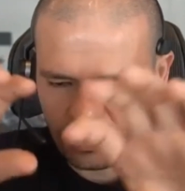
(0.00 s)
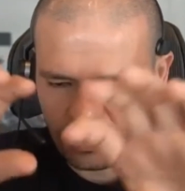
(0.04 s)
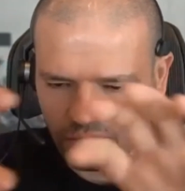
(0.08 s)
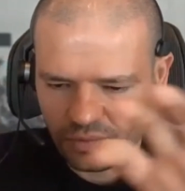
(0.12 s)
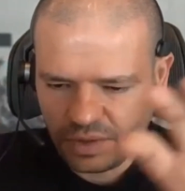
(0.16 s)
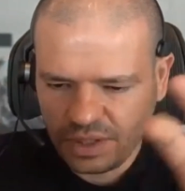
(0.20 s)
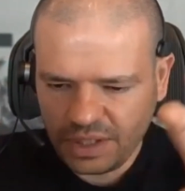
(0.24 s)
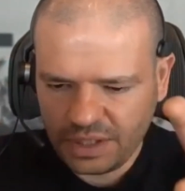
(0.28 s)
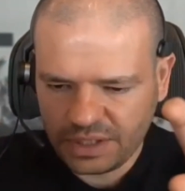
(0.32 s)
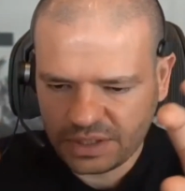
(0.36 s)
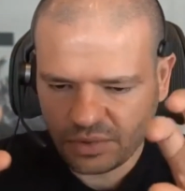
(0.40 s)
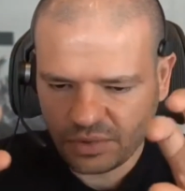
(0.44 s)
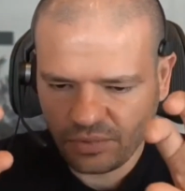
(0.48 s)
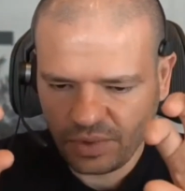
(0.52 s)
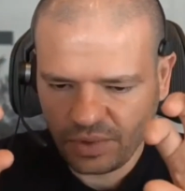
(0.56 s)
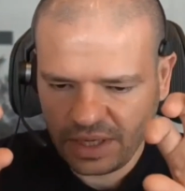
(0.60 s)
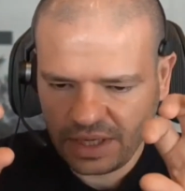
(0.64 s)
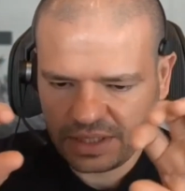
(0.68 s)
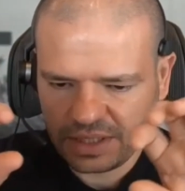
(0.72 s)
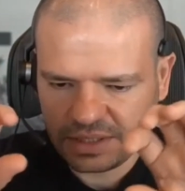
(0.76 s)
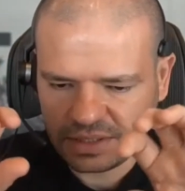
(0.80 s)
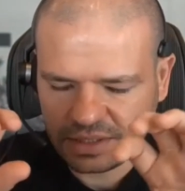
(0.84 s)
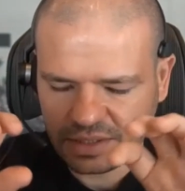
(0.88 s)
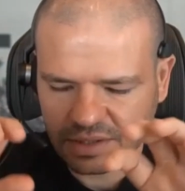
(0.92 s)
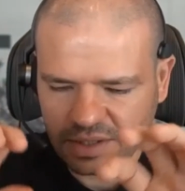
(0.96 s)

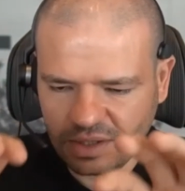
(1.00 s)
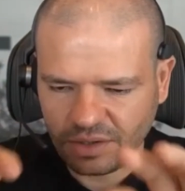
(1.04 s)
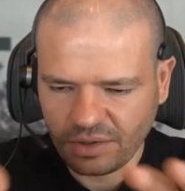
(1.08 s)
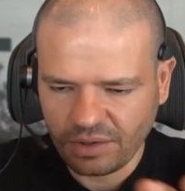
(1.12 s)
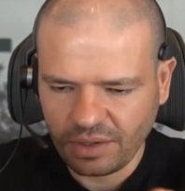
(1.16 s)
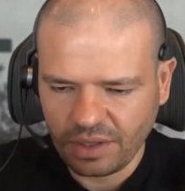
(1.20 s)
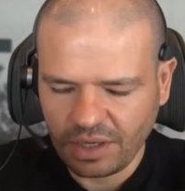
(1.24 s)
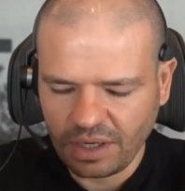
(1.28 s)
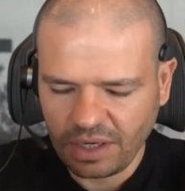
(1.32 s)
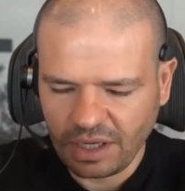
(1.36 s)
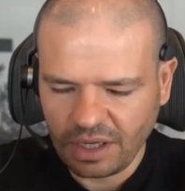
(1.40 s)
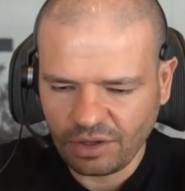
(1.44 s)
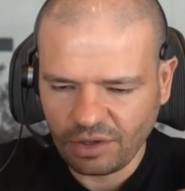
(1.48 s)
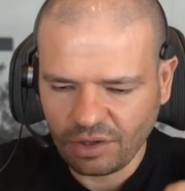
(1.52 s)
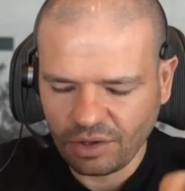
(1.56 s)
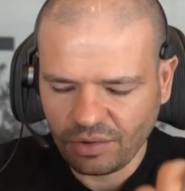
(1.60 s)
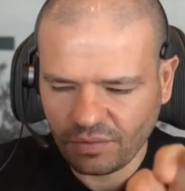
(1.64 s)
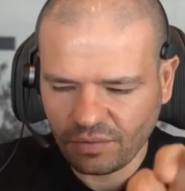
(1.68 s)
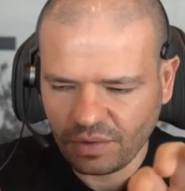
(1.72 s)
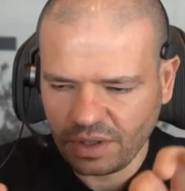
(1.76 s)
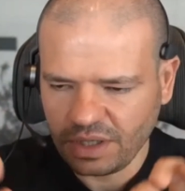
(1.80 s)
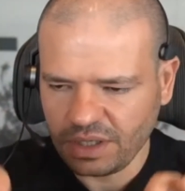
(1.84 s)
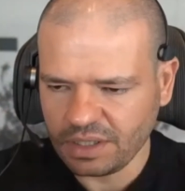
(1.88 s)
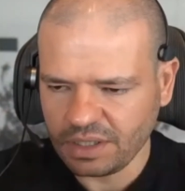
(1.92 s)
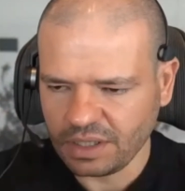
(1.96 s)
squares, then another
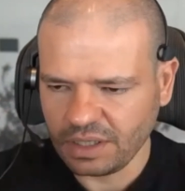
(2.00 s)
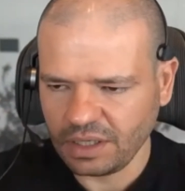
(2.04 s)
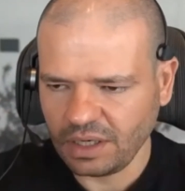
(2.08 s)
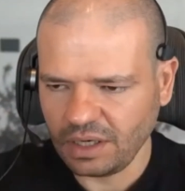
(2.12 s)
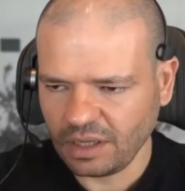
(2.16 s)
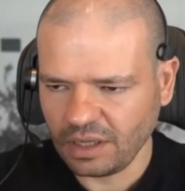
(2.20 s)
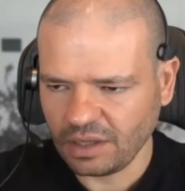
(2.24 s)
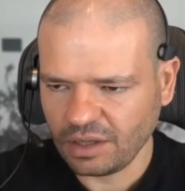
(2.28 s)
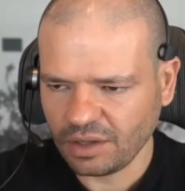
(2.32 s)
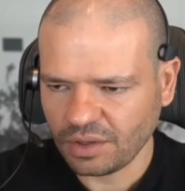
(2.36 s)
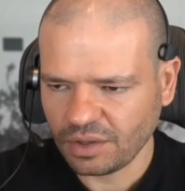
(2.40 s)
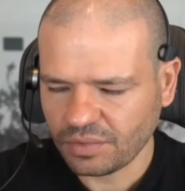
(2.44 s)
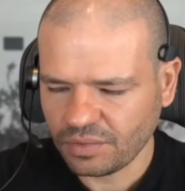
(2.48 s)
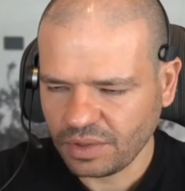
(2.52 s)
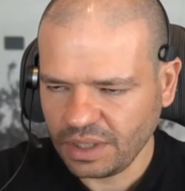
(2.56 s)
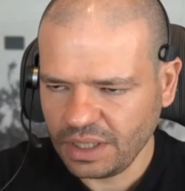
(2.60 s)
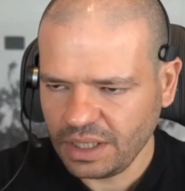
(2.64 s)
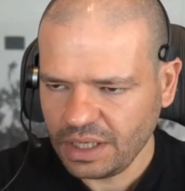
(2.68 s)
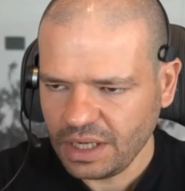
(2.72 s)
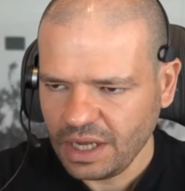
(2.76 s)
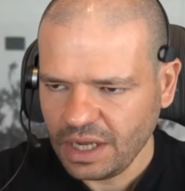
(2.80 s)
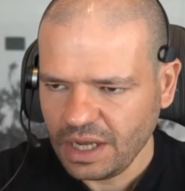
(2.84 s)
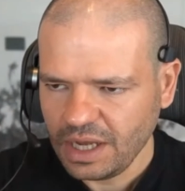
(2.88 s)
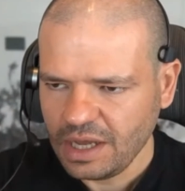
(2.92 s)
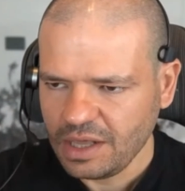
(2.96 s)
3, then another
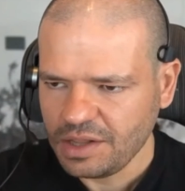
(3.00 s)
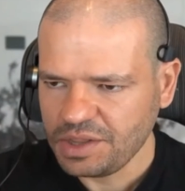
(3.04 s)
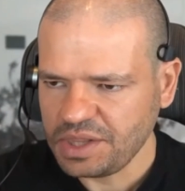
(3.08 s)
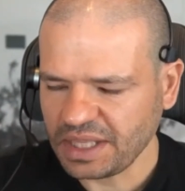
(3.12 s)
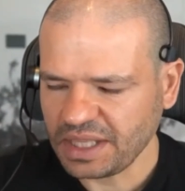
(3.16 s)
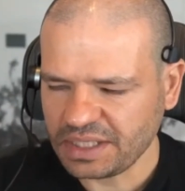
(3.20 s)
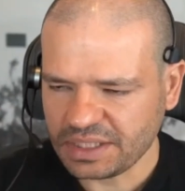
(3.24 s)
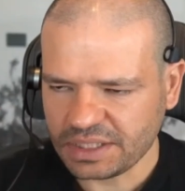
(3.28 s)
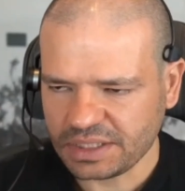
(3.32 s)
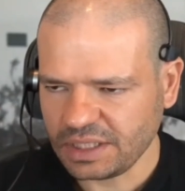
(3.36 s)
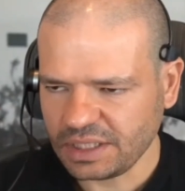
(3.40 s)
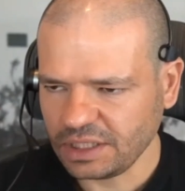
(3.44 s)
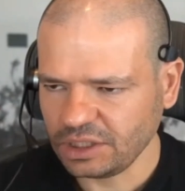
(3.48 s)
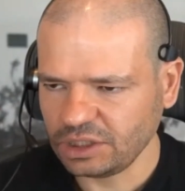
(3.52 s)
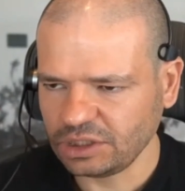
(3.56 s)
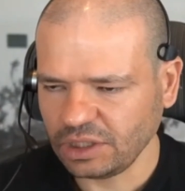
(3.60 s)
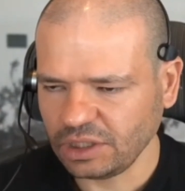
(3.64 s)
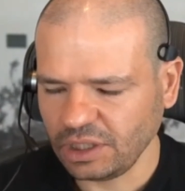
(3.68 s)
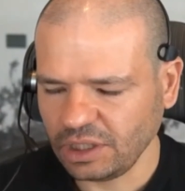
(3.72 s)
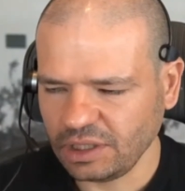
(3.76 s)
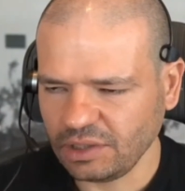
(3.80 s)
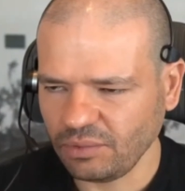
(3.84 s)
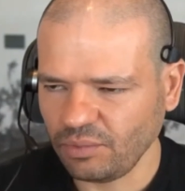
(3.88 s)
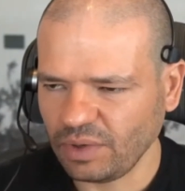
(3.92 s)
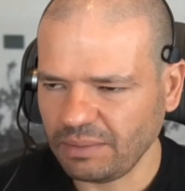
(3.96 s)
3, that's
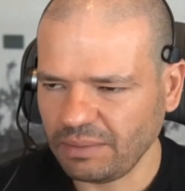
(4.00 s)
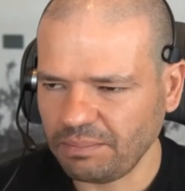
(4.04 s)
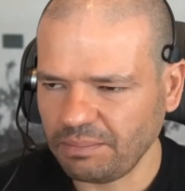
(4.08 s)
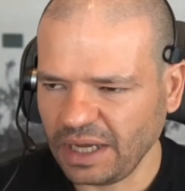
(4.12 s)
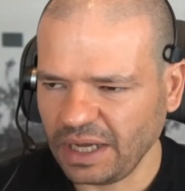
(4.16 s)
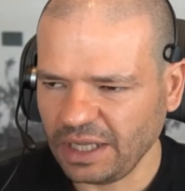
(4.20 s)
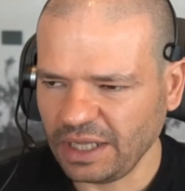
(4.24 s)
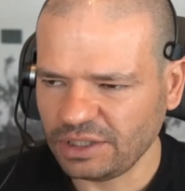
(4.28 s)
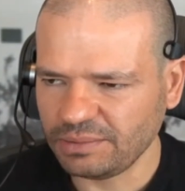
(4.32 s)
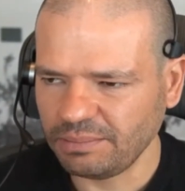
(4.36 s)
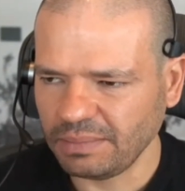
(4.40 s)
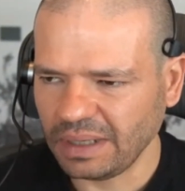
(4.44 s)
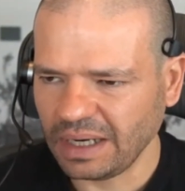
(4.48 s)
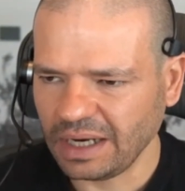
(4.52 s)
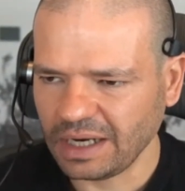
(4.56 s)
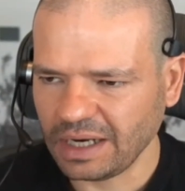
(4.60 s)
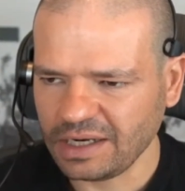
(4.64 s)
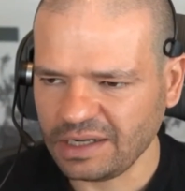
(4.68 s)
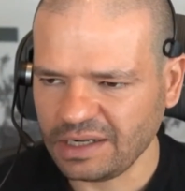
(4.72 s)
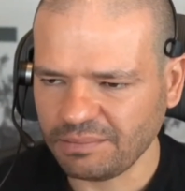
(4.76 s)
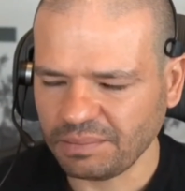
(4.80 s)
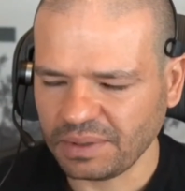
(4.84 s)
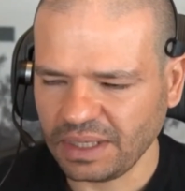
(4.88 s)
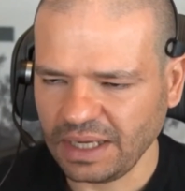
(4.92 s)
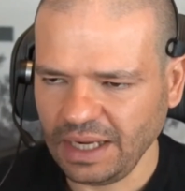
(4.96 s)
essentially the one-page
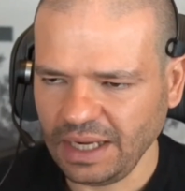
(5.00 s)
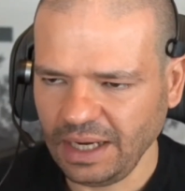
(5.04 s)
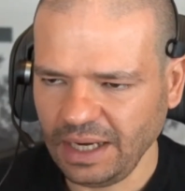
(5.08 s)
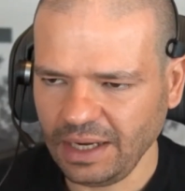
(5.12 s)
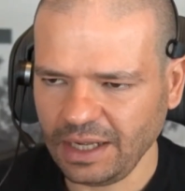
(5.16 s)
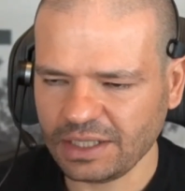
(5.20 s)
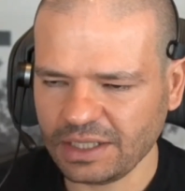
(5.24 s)
marketing plan.